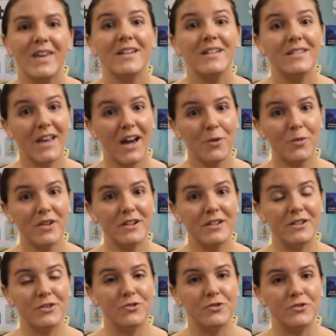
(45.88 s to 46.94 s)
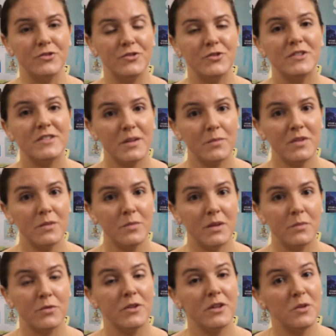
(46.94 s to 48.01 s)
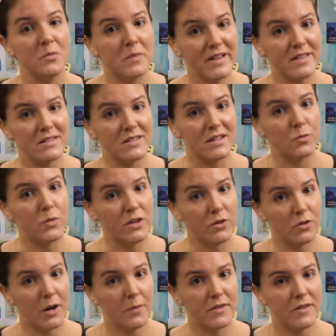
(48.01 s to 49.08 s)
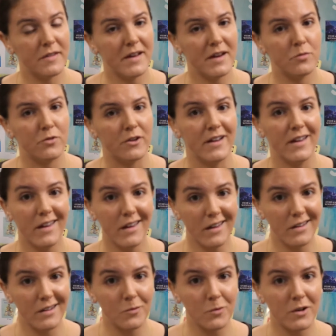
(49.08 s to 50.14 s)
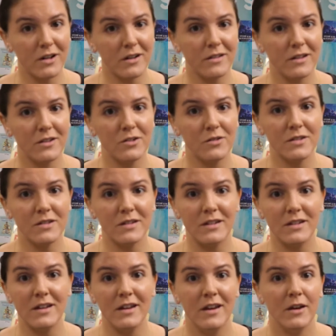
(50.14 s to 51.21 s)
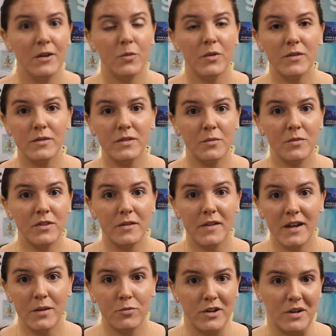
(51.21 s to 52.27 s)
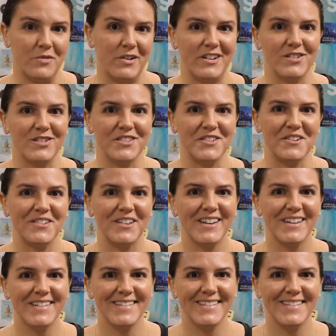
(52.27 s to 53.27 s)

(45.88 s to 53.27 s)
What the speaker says: Now we're going to introduce you to some of the people that you might see when you come to the library, and we're going to let you see what some of the library branches look like.